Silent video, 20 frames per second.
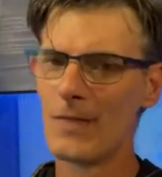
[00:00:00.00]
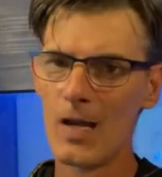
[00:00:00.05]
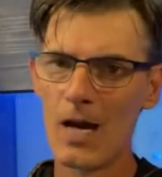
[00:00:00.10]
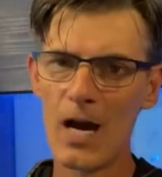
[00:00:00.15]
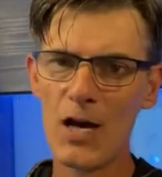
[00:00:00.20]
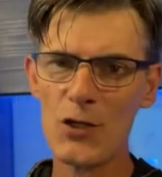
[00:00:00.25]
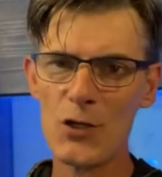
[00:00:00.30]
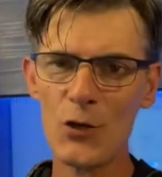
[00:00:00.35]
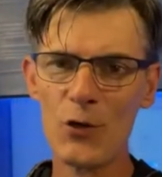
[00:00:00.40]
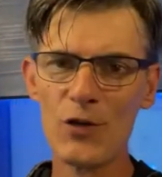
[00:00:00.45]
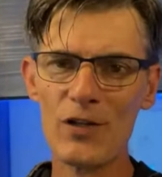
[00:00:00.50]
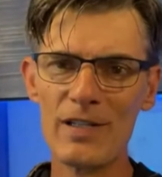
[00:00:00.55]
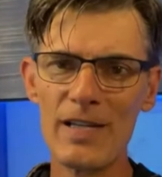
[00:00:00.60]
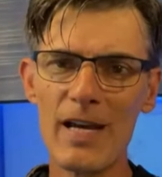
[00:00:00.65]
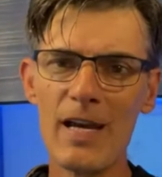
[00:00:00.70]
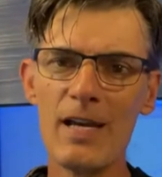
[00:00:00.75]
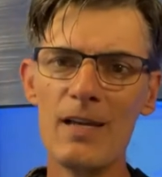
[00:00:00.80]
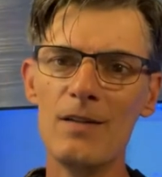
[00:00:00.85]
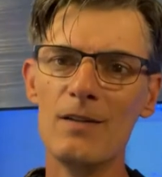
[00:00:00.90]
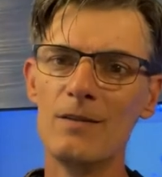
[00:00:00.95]
I sure
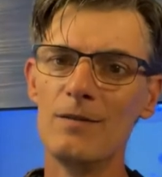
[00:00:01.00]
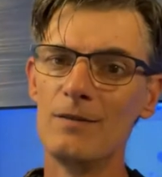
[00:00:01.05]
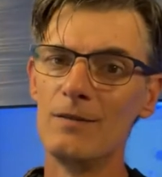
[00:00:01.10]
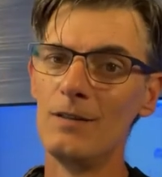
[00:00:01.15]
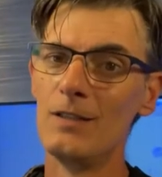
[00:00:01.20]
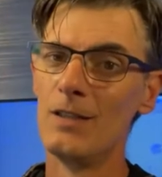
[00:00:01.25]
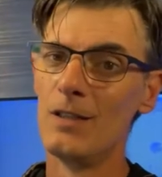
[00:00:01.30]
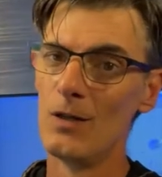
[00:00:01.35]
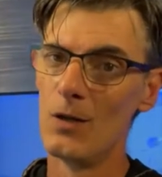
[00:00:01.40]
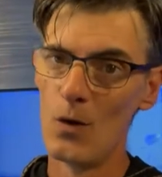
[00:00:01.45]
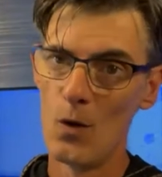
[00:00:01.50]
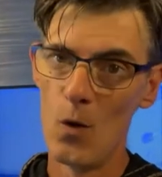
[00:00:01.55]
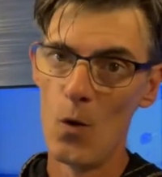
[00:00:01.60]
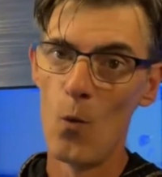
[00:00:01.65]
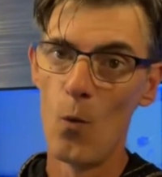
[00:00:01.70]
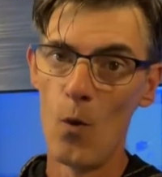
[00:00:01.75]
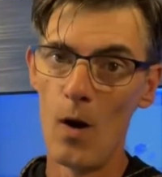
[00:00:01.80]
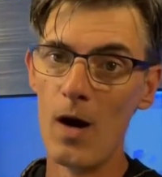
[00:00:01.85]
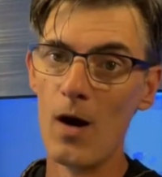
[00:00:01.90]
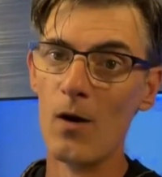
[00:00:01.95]
did.
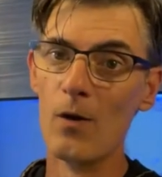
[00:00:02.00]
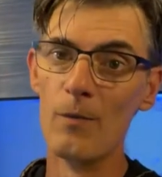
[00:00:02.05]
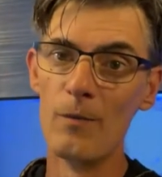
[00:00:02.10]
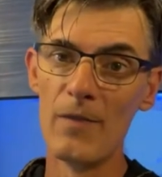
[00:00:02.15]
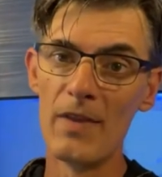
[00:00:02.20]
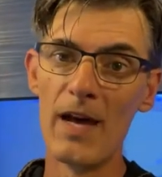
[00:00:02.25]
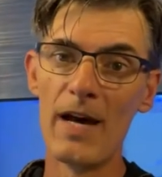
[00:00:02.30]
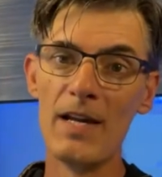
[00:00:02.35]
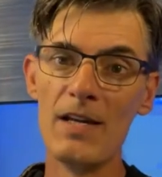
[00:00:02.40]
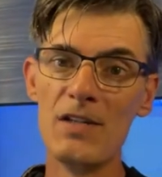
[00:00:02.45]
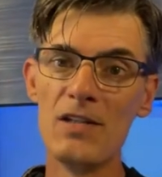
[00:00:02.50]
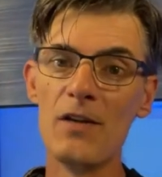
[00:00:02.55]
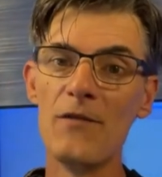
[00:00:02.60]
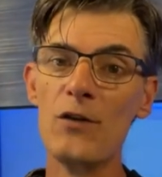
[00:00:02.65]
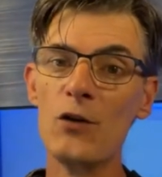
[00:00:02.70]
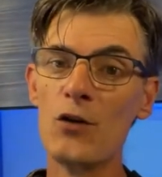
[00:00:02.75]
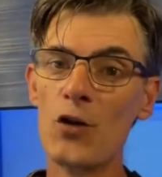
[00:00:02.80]
Well, that is if you